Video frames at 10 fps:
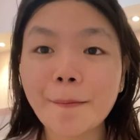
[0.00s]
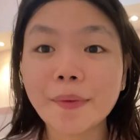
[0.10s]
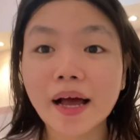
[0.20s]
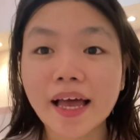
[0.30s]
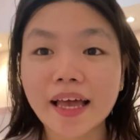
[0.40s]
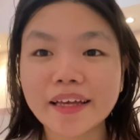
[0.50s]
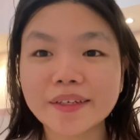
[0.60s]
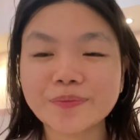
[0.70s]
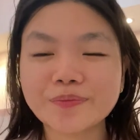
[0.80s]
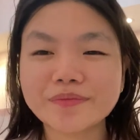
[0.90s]

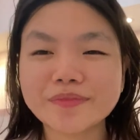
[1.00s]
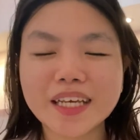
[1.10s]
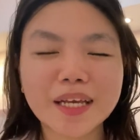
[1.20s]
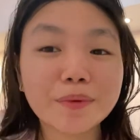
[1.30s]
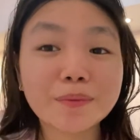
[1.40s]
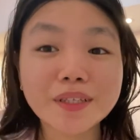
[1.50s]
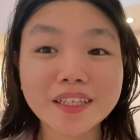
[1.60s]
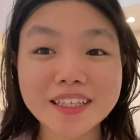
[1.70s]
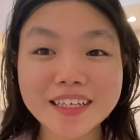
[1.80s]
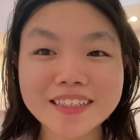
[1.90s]
my
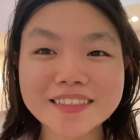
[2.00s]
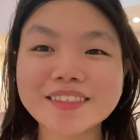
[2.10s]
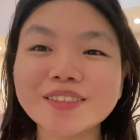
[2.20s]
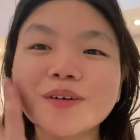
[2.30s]
capabilities.